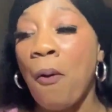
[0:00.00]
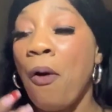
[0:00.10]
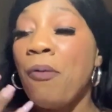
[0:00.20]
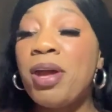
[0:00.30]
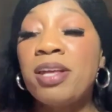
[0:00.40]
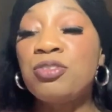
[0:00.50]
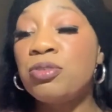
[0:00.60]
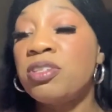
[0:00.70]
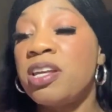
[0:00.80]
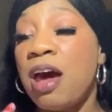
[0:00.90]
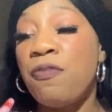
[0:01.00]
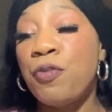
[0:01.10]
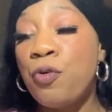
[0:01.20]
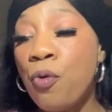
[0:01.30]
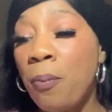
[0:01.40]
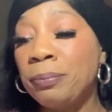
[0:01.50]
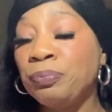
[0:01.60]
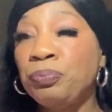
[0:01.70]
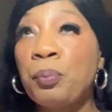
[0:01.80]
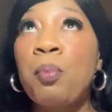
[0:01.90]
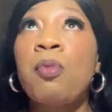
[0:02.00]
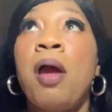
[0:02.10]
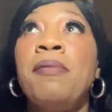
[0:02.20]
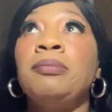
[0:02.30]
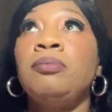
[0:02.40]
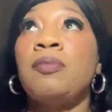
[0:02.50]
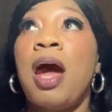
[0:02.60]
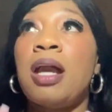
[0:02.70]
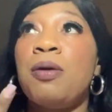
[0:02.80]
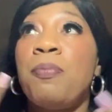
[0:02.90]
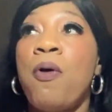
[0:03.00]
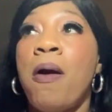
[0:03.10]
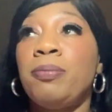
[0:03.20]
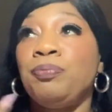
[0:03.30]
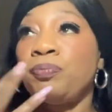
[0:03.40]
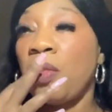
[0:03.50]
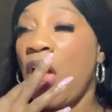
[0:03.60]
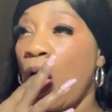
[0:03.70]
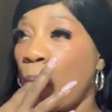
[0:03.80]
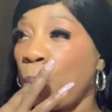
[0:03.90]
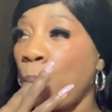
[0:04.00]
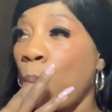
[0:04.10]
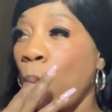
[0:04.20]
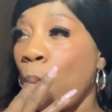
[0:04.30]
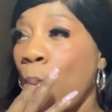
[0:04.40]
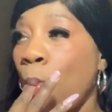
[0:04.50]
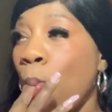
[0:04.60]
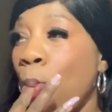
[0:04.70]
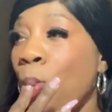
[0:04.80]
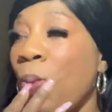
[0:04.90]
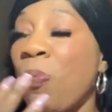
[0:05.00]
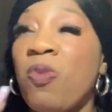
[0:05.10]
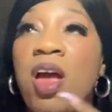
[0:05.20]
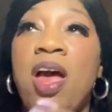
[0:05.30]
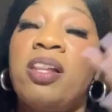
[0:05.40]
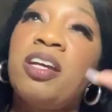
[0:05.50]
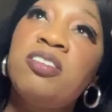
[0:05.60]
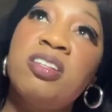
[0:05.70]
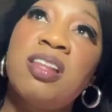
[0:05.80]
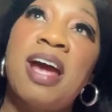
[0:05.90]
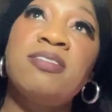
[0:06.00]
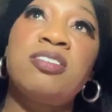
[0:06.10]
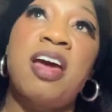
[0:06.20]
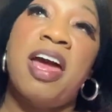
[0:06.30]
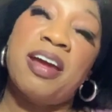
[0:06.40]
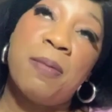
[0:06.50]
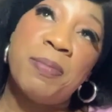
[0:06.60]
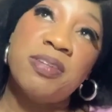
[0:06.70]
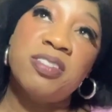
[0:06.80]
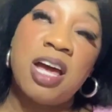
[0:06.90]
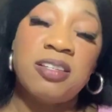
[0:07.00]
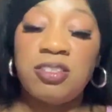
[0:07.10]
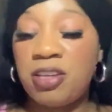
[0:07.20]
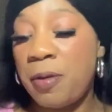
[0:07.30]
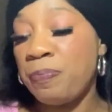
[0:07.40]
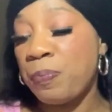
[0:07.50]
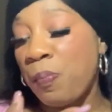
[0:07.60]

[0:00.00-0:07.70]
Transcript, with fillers: All we gotta do is get our food. I done bought um, LED lights that hang up inside the tent.